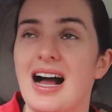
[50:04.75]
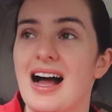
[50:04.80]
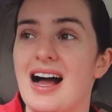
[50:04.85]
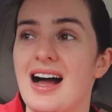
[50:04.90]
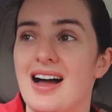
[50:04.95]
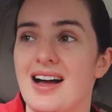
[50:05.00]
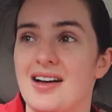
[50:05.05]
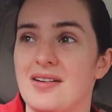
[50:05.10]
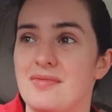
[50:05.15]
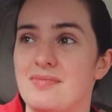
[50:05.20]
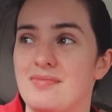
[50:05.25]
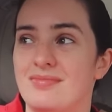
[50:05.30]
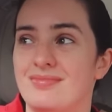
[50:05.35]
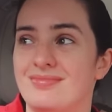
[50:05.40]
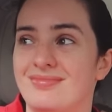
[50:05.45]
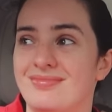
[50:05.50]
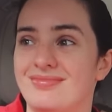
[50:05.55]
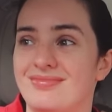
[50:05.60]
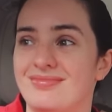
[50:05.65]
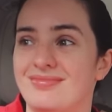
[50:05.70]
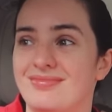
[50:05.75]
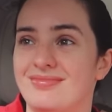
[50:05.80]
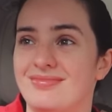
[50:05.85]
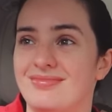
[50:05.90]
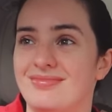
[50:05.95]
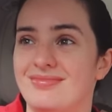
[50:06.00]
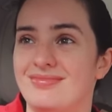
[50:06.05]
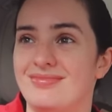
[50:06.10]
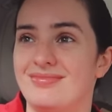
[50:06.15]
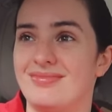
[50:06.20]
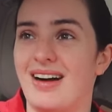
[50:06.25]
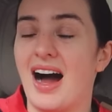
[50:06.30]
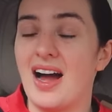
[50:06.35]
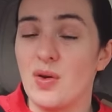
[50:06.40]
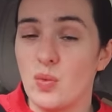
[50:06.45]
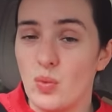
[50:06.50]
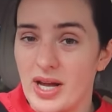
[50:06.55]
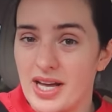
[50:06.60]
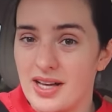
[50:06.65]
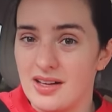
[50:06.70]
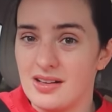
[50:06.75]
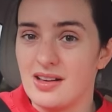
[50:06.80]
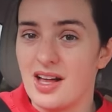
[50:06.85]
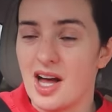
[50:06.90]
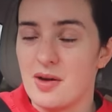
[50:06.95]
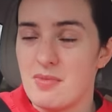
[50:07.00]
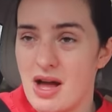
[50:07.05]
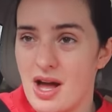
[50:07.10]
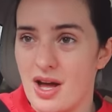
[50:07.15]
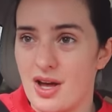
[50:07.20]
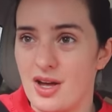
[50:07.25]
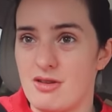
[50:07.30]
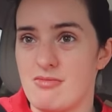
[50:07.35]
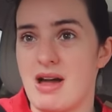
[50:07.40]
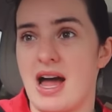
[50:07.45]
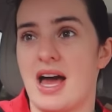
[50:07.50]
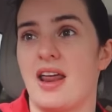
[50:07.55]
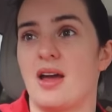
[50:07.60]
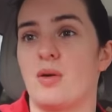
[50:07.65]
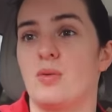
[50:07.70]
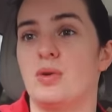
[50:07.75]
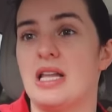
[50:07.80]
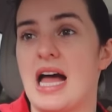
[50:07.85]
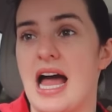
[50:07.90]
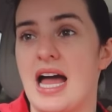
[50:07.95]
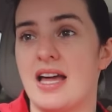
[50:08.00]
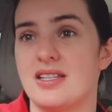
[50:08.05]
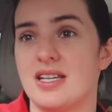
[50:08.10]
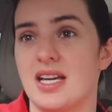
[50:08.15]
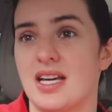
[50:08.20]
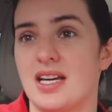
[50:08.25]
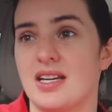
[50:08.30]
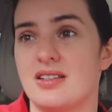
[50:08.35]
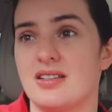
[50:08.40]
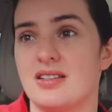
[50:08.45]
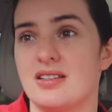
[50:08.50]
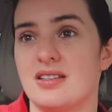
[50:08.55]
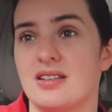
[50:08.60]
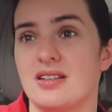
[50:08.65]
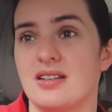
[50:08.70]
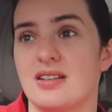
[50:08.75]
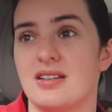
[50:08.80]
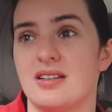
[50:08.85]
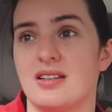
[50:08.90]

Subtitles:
I will come home and I will edit